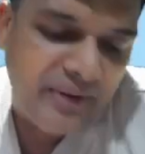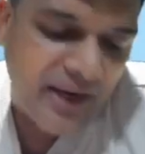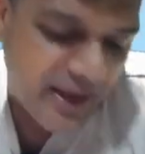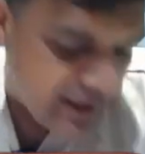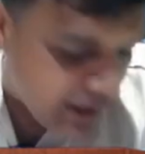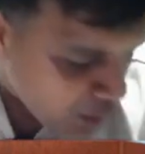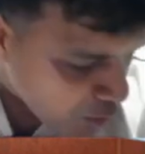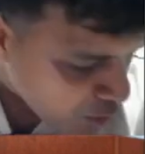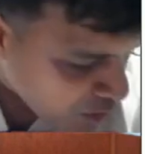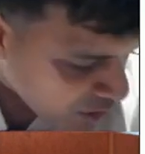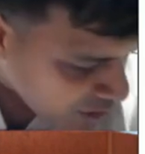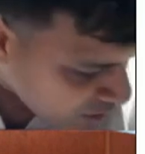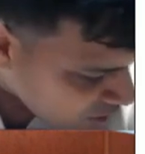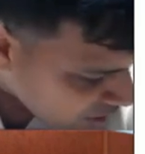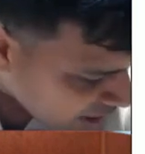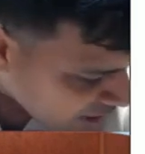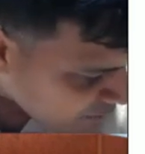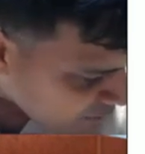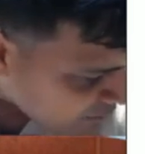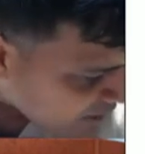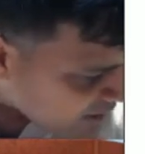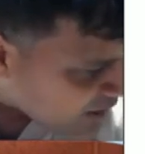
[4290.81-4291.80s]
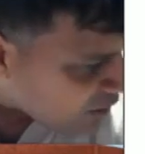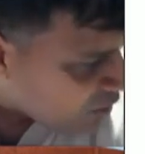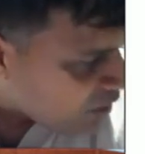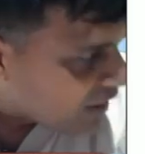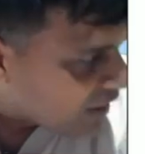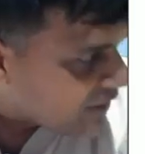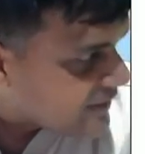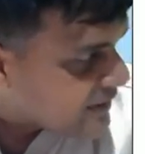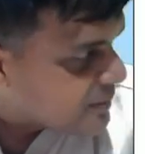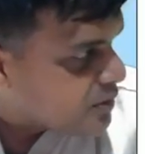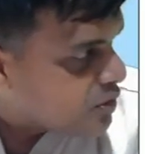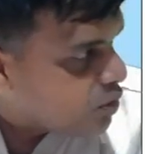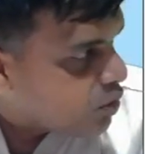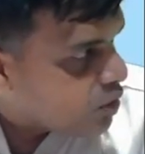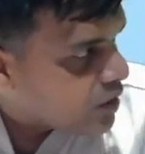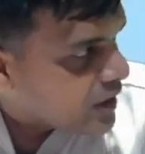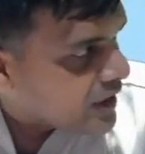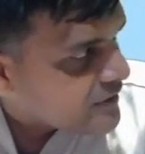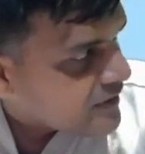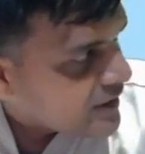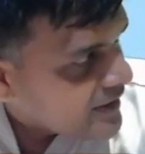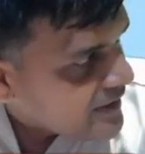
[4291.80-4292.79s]
I doubt, okay, with the concept, no
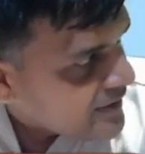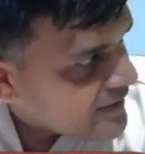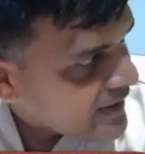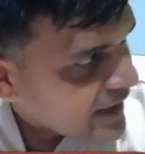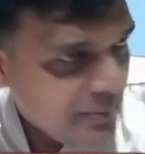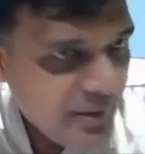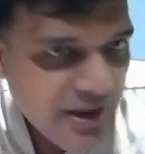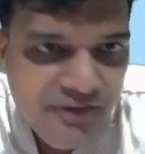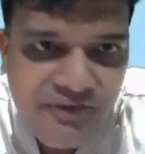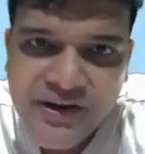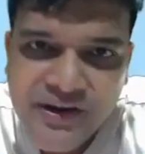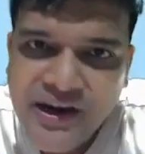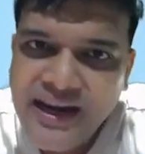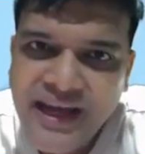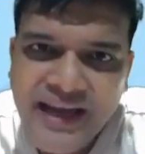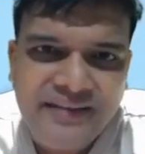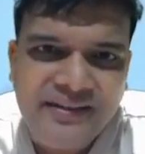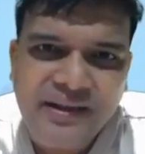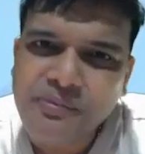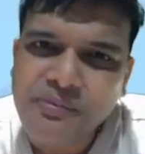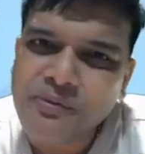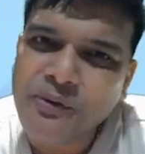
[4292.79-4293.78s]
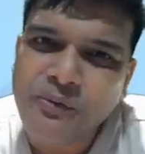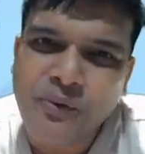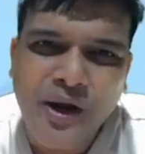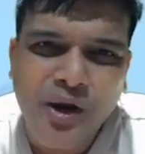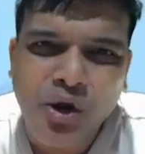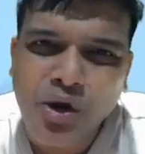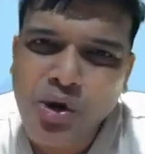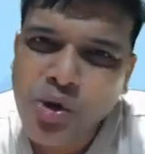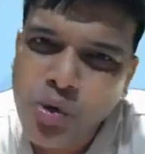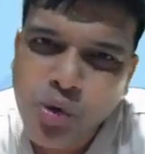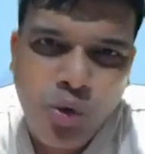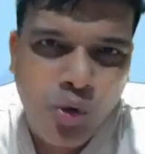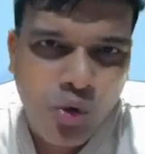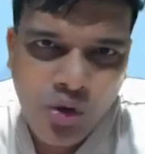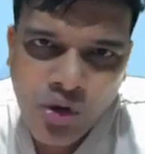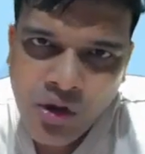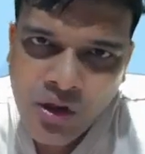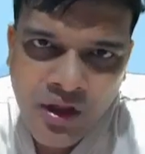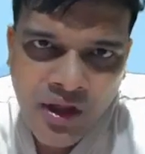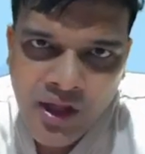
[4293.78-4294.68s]
case studies can be difficult, except 1 or 2,